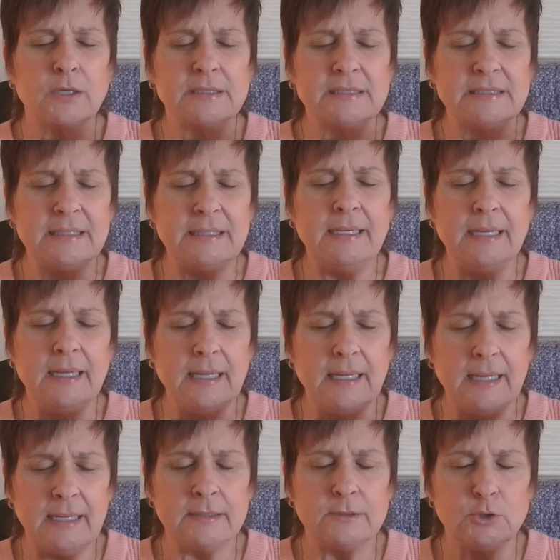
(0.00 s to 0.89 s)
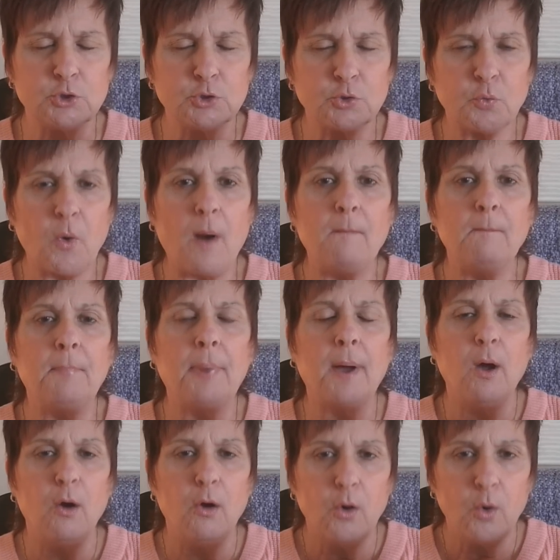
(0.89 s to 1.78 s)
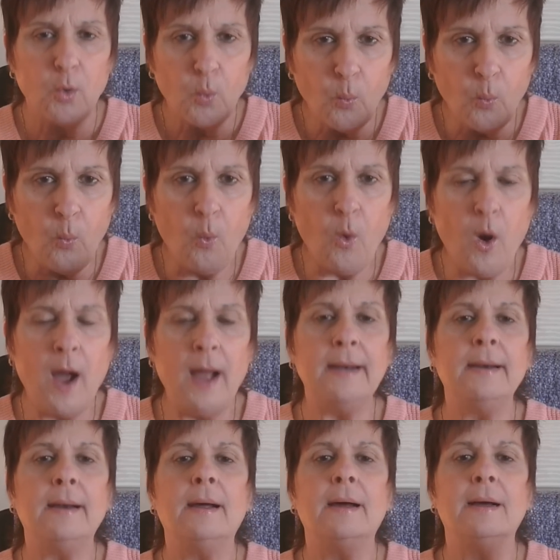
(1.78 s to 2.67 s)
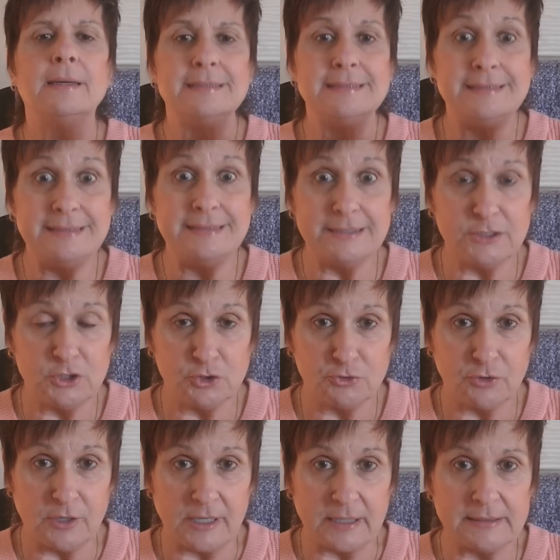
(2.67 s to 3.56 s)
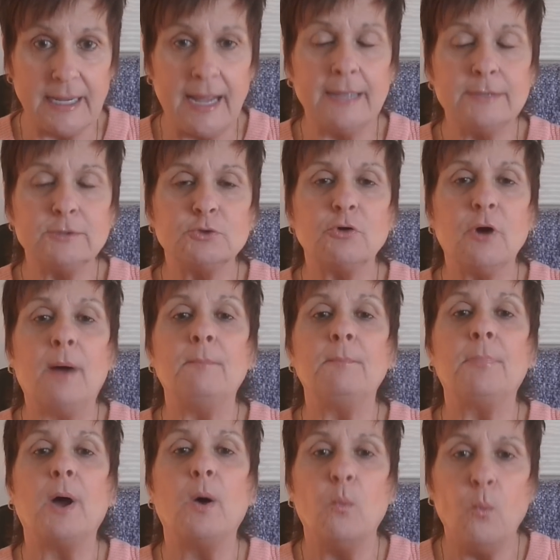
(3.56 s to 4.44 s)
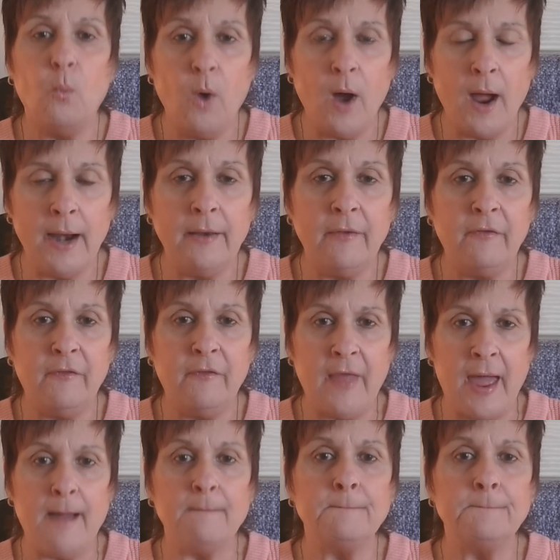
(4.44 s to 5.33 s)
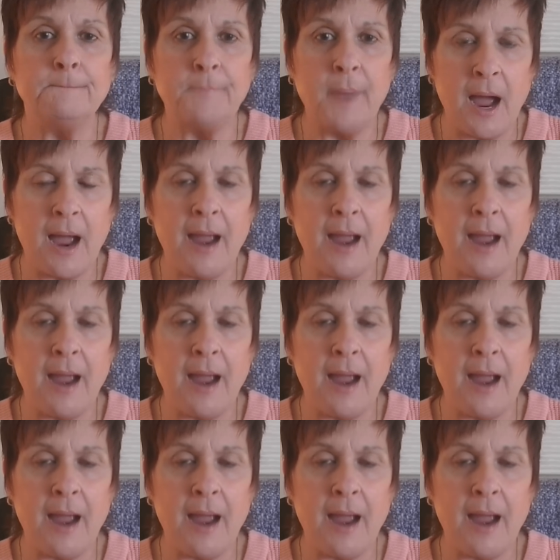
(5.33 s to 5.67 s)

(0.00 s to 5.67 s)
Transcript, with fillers: are sitting in Trump won districts, and Trump won them